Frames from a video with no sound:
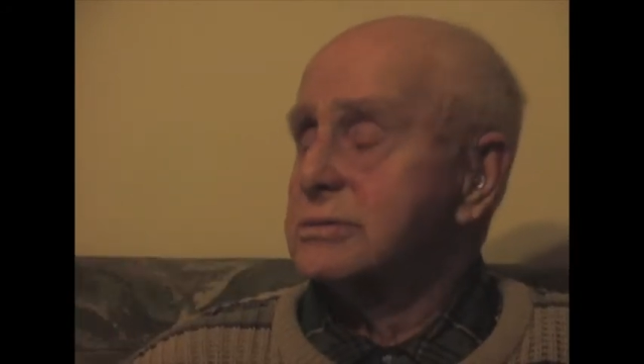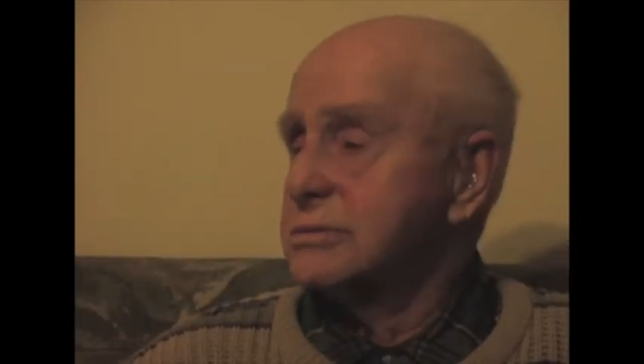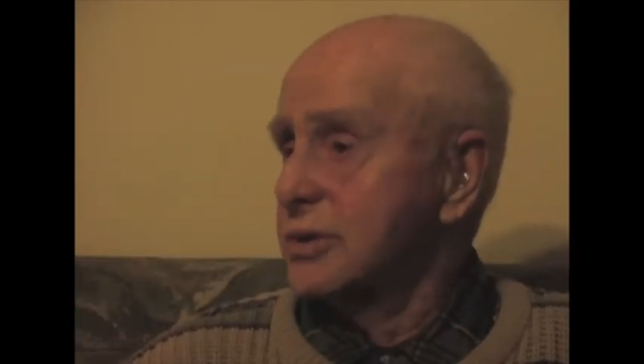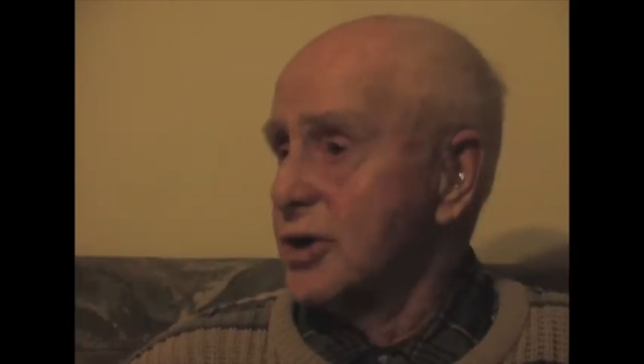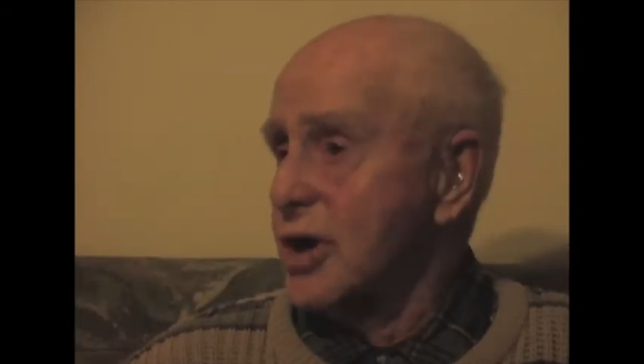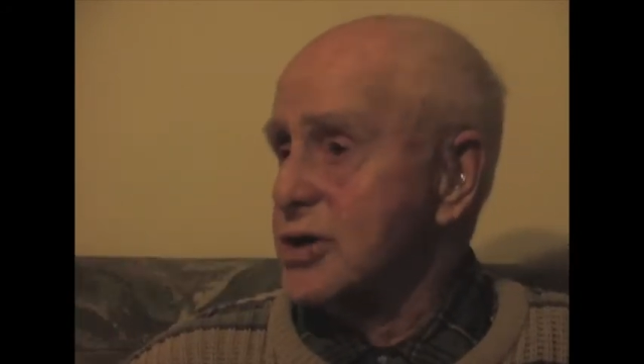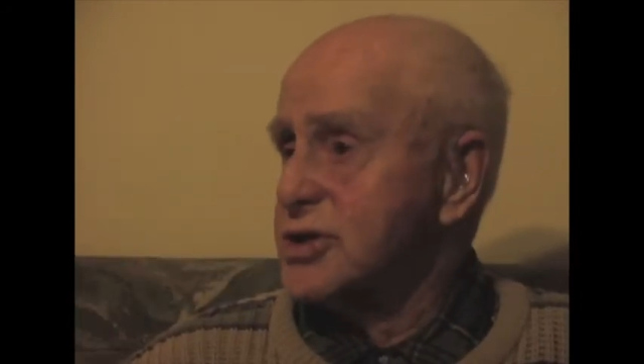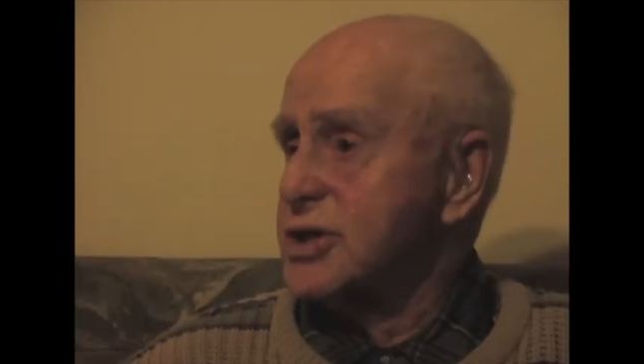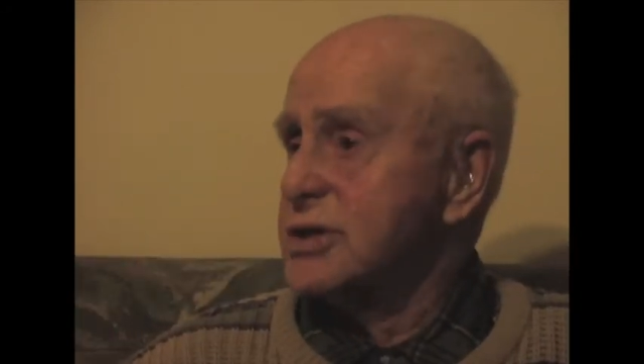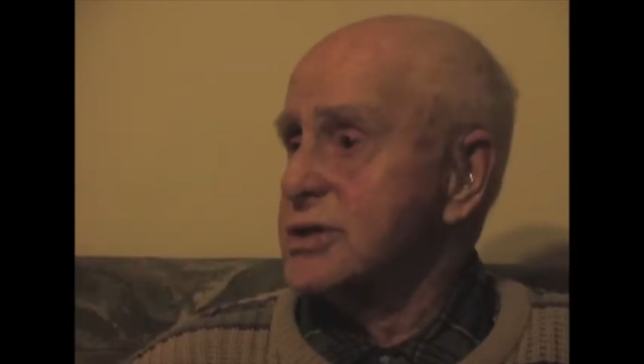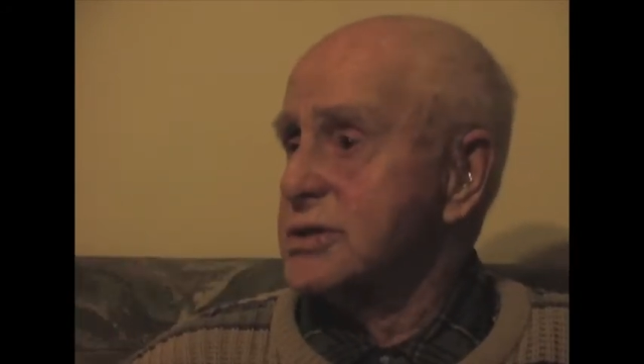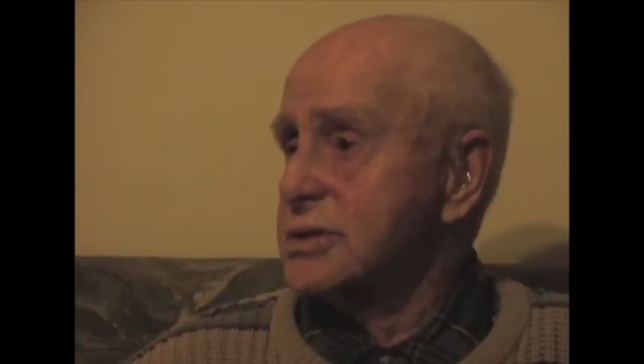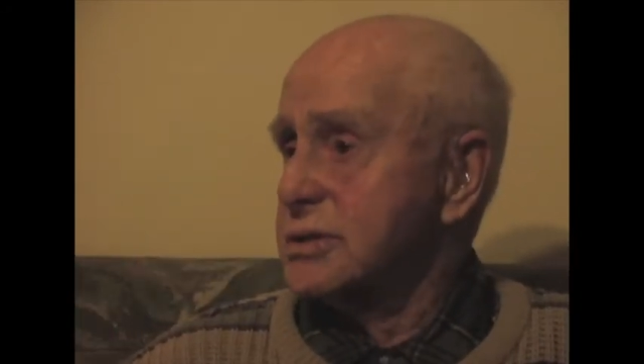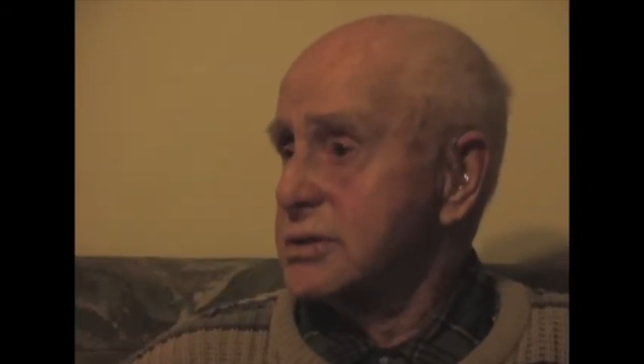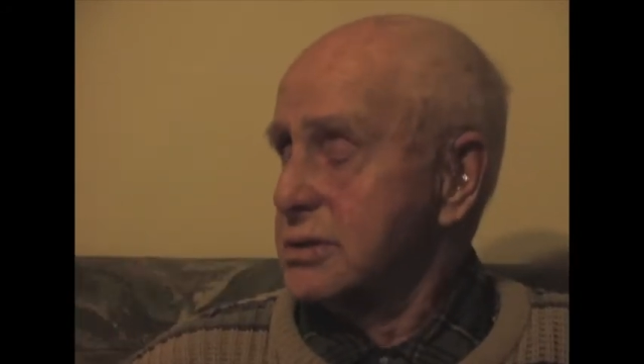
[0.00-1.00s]
lost
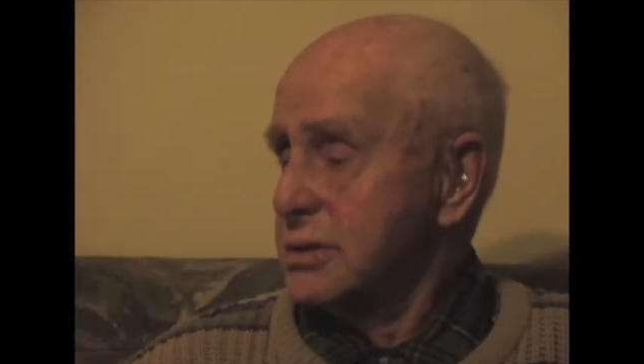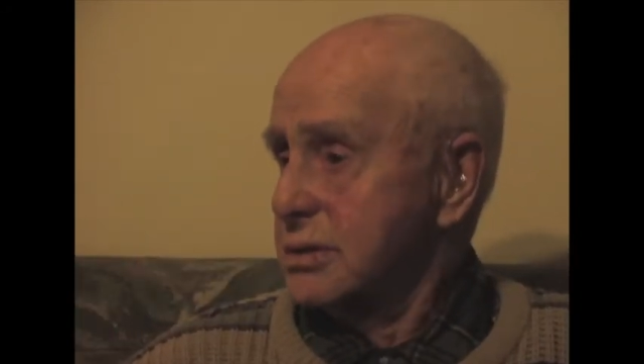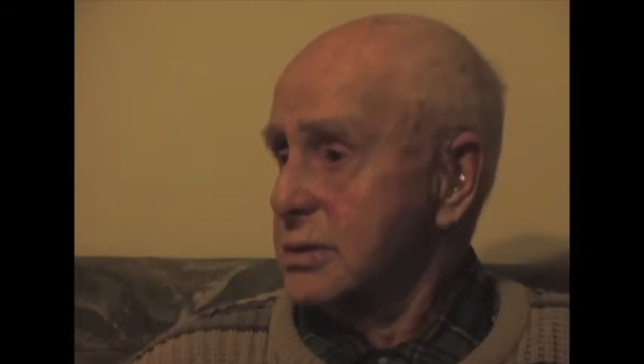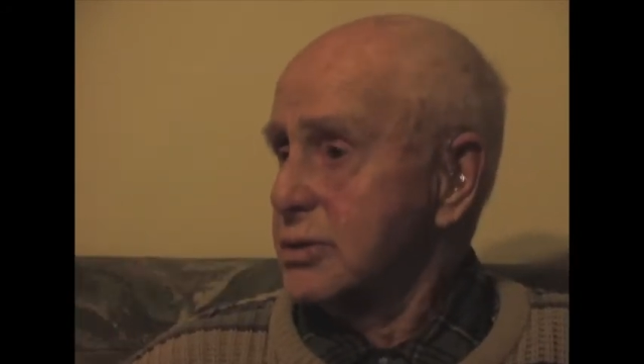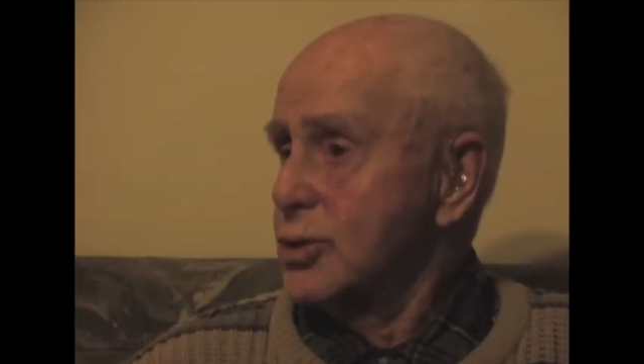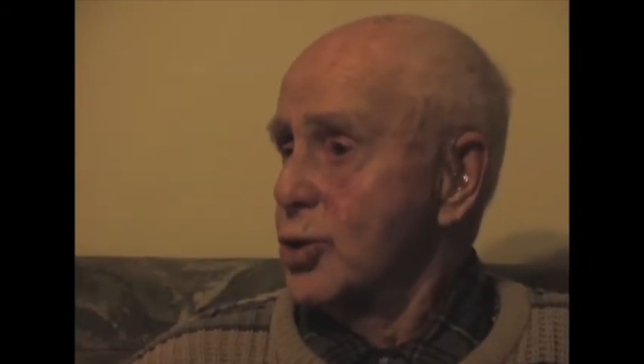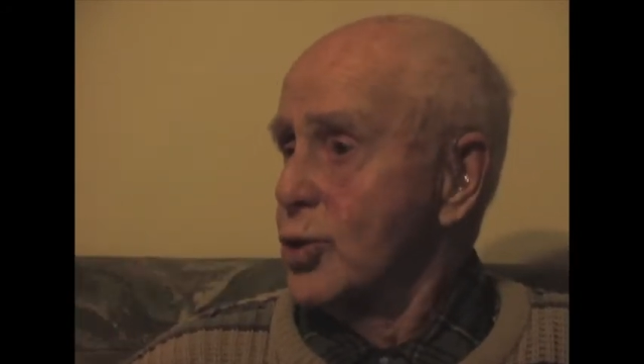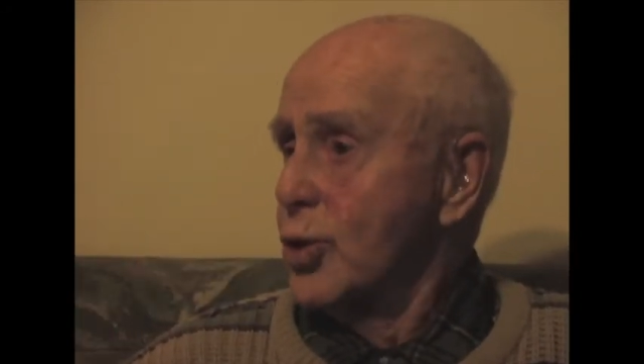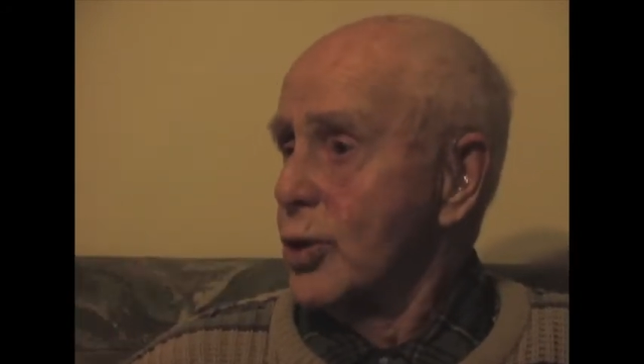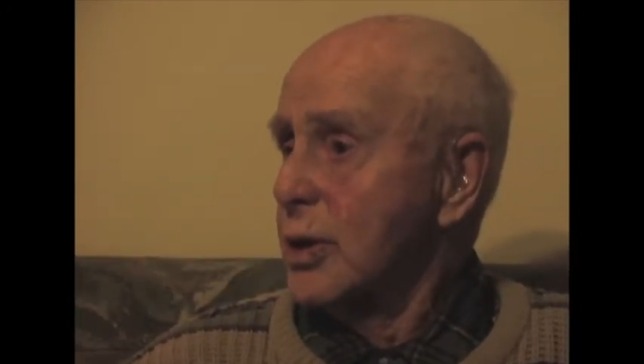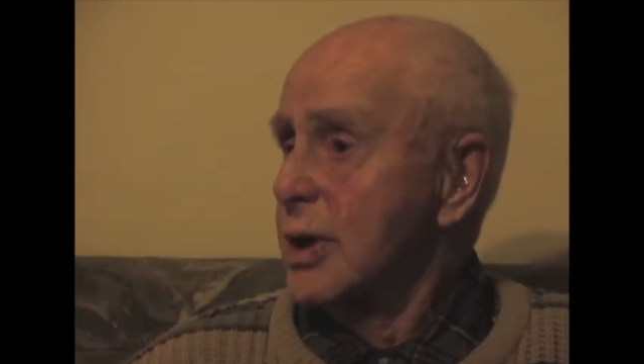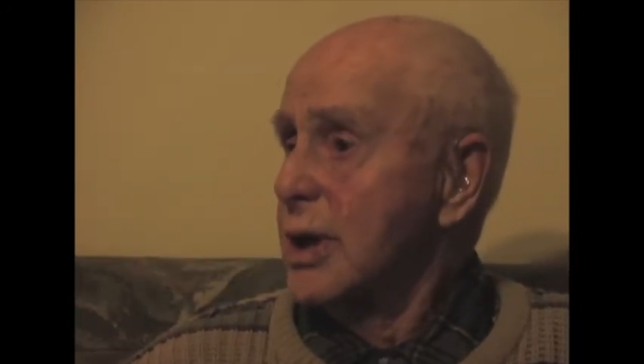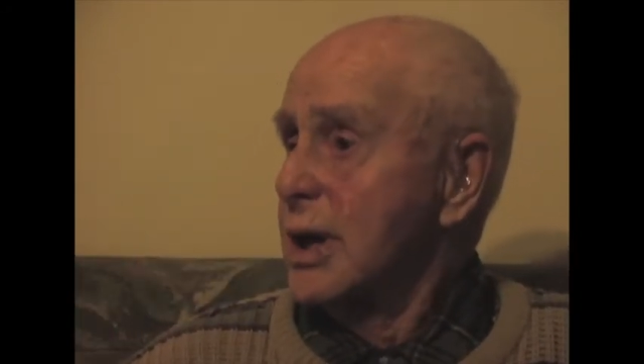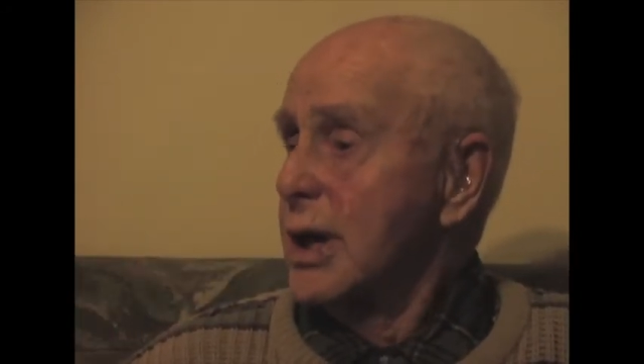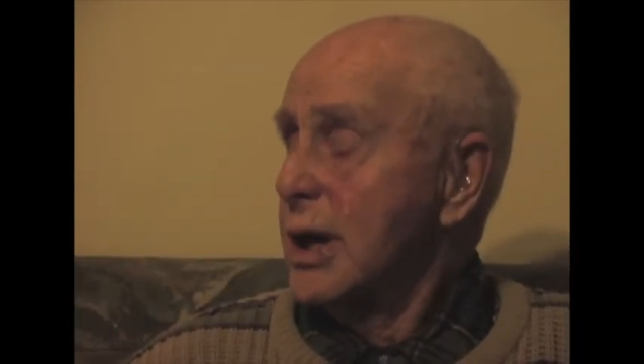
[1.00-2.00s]
his cool,